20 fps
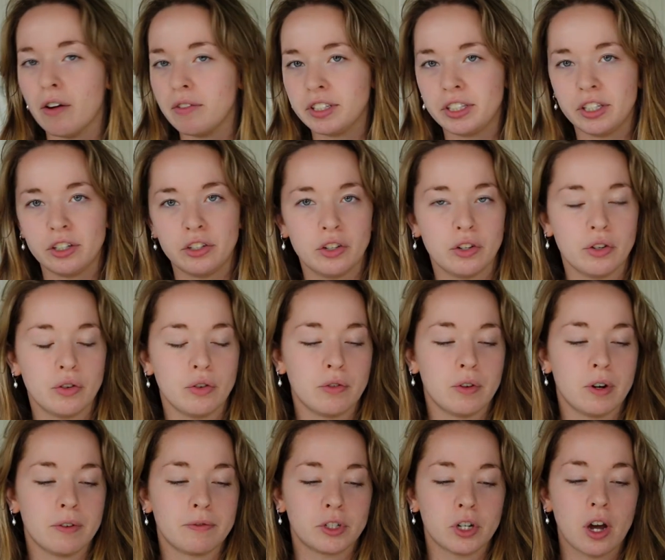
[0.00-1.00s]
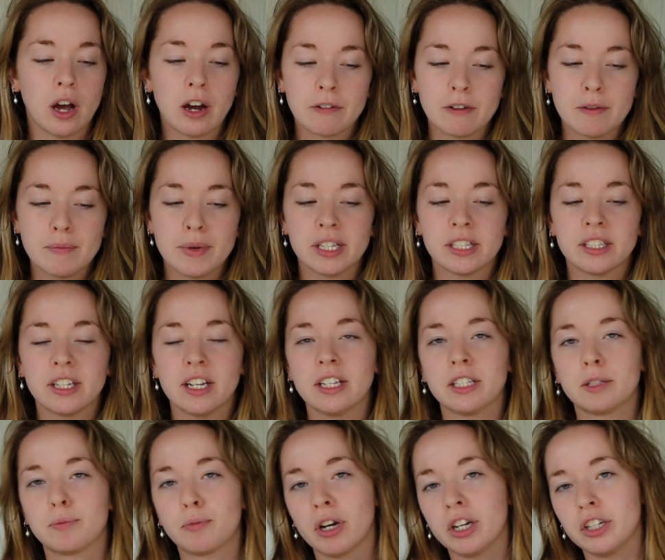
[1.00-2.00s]
obviously do a photography
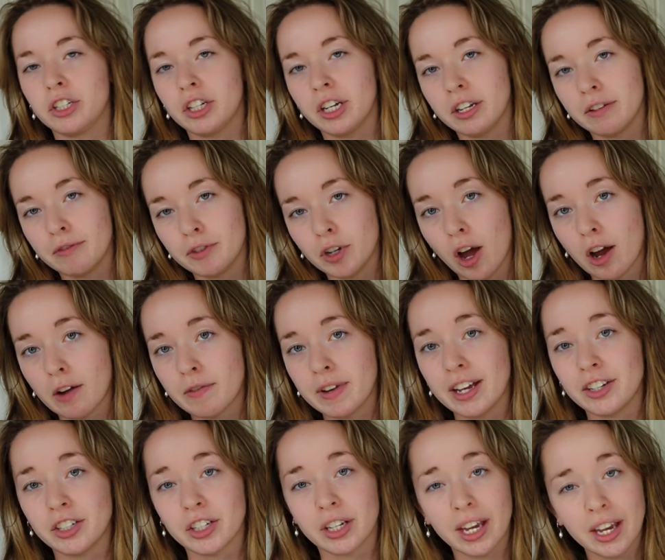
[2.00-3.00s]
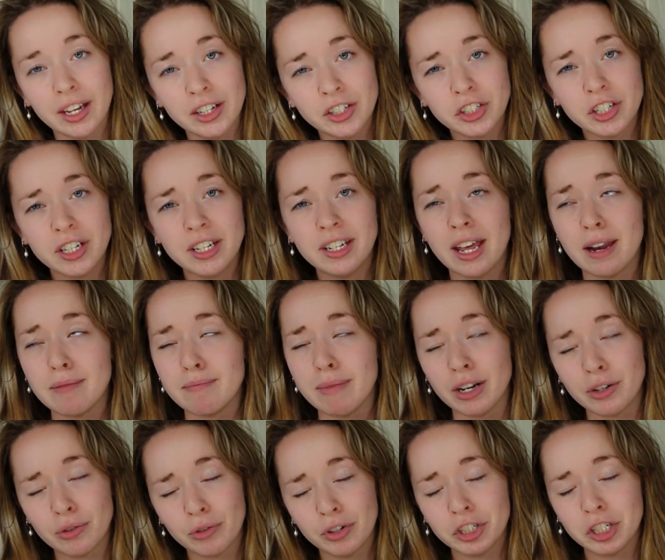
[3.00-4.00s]
business, branching into photography education and
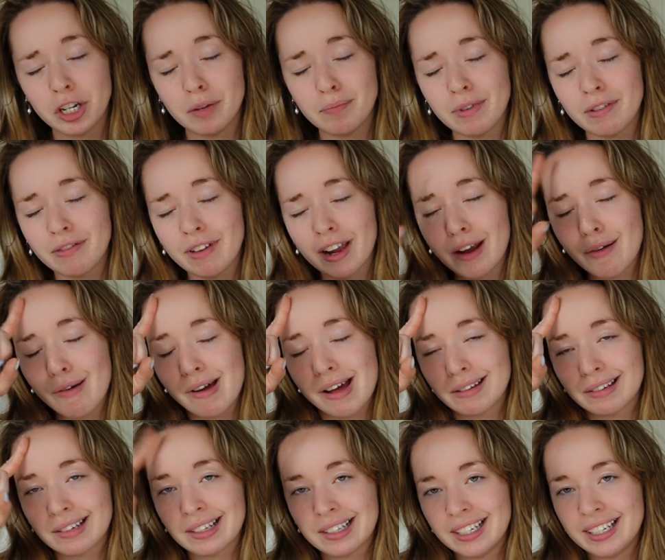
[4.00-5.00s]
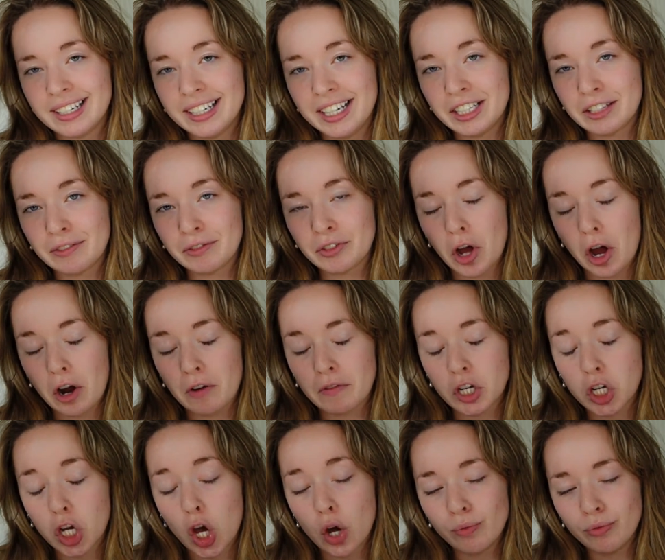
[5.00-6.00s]
mentorship. If anyone needs a
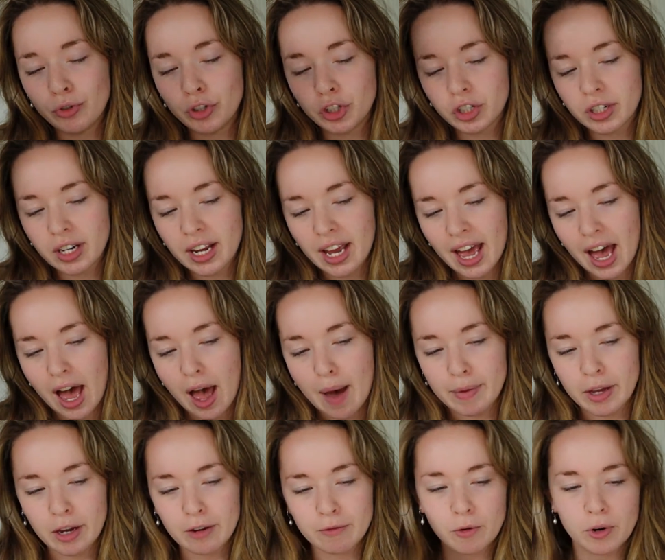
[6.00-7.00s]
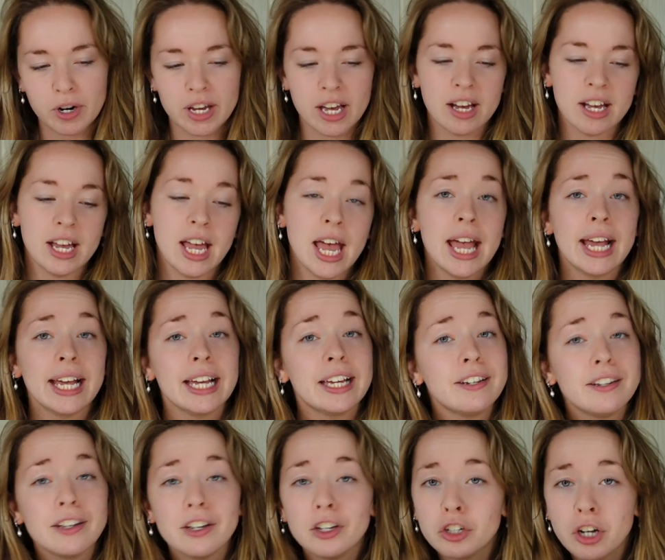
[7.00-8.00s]
photography coach, I'm here for you.
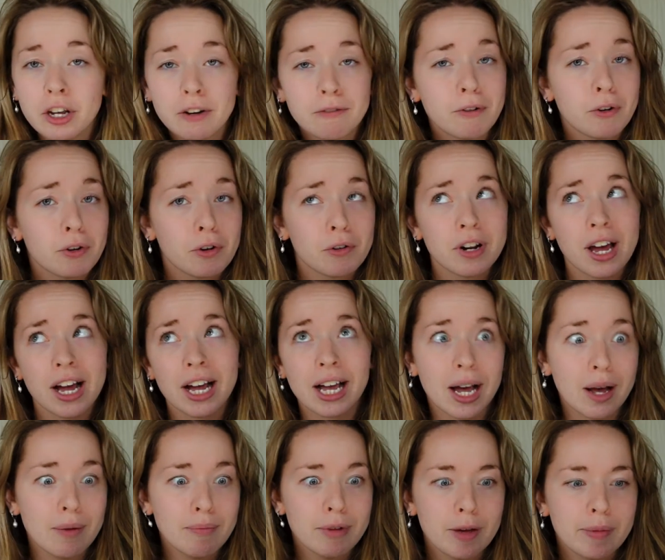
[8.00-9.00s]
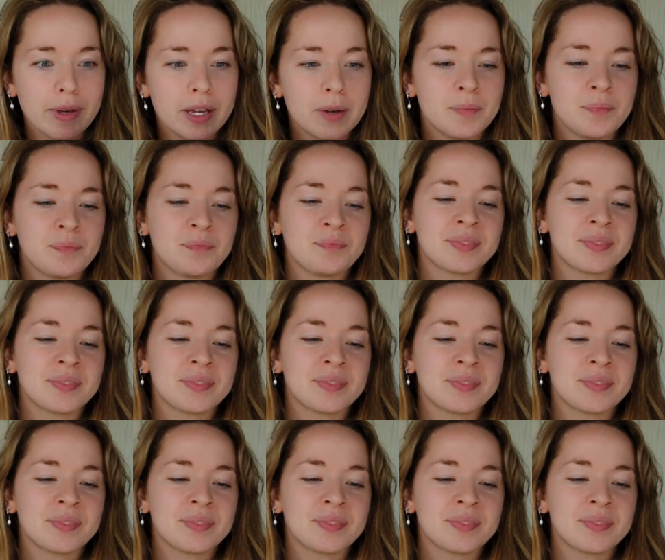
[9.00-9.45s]
IndiaJadePhoto.com, baby.